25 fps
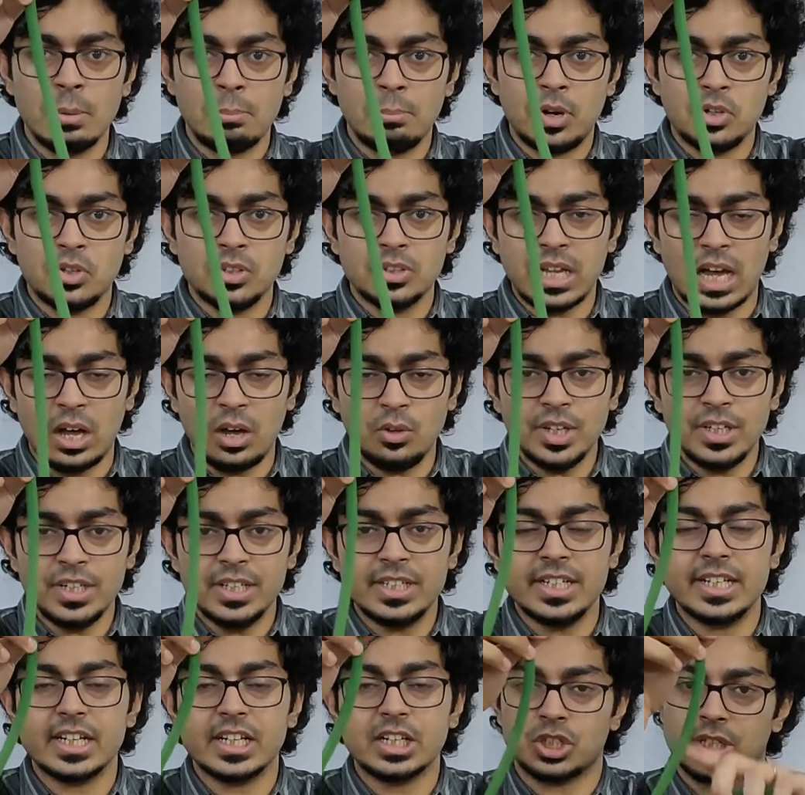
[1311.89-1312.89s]
Now the
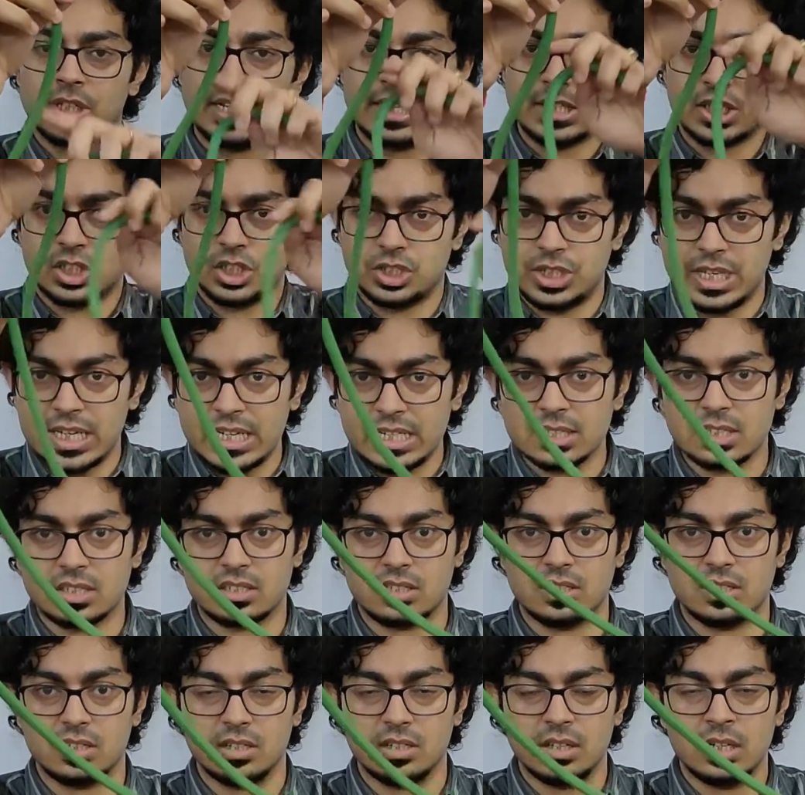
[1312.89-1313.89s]
direction has
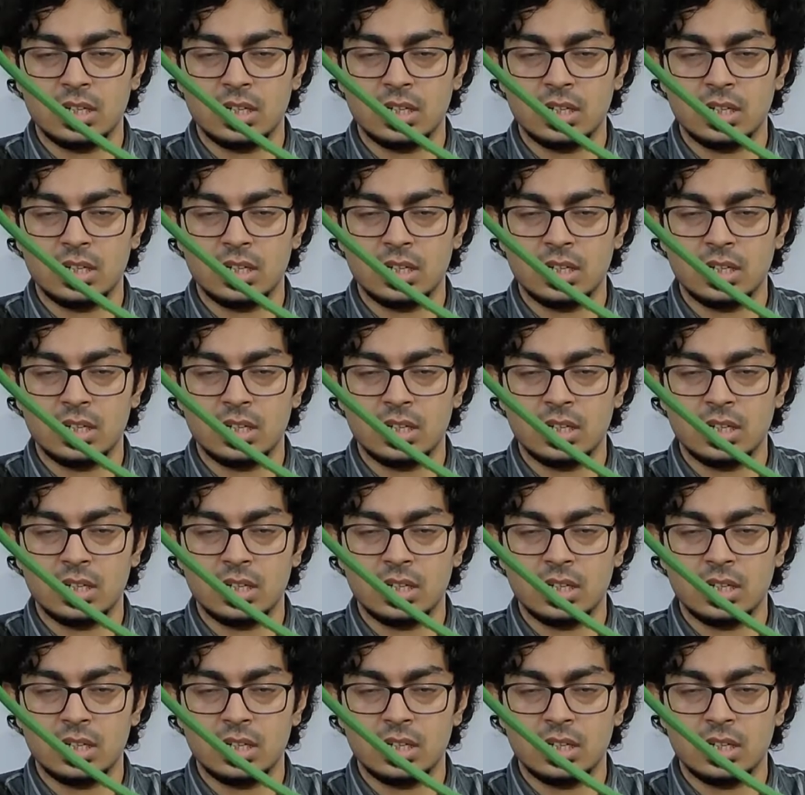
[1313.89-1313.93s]
changed.